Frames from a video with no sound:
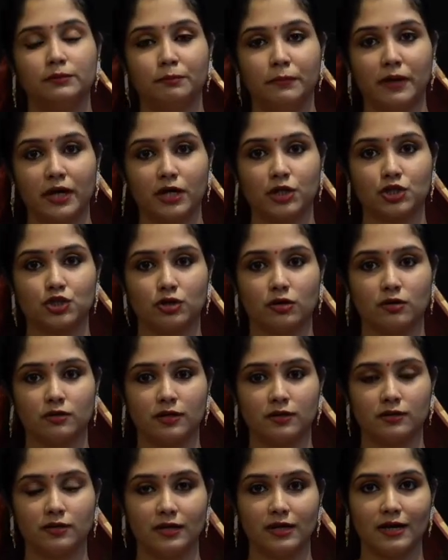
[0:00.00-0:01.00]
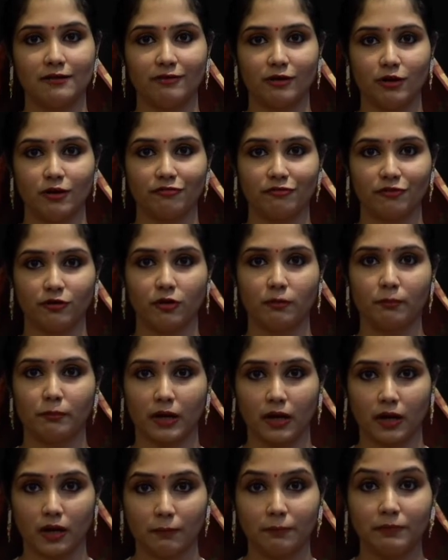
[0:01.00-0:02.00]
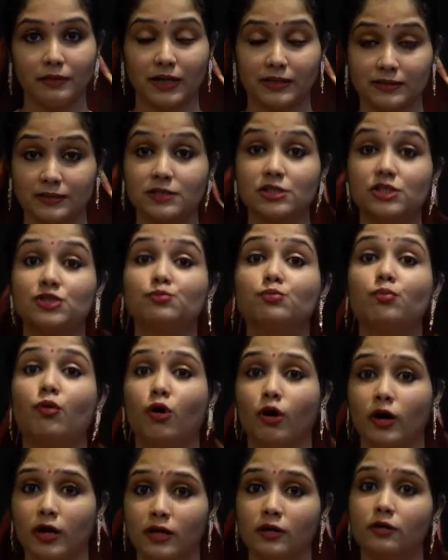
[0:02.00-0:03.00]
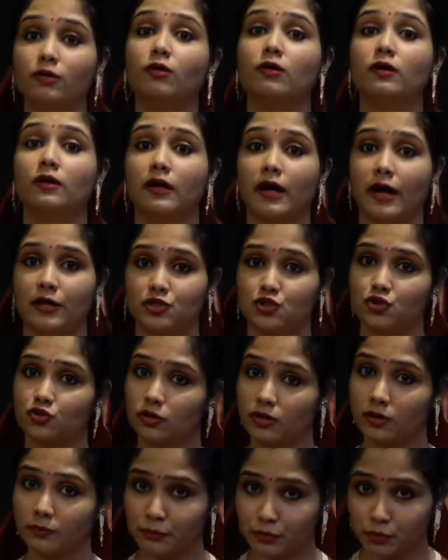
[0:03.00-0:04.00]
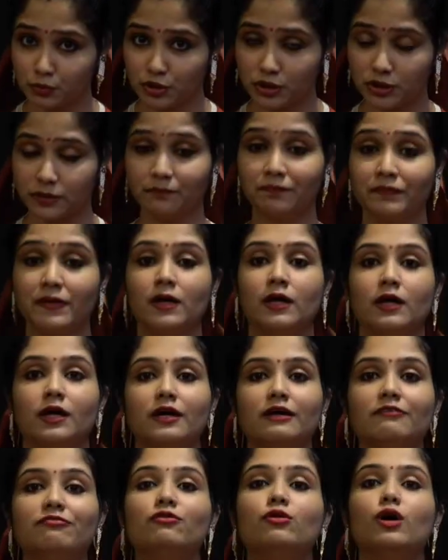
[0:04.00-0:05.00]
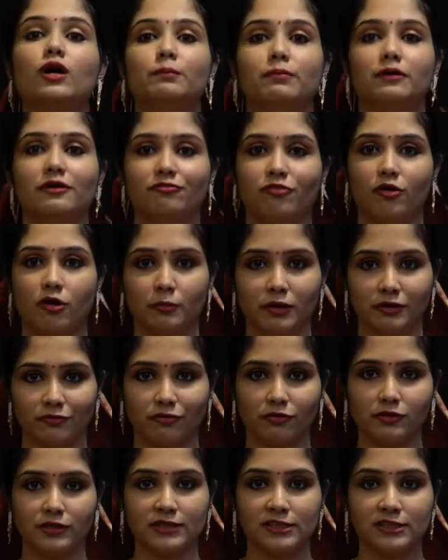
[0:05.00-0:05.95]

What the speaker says: Make sure that the level of your makeup doesn't spoil your natural beauty. If you are performing for the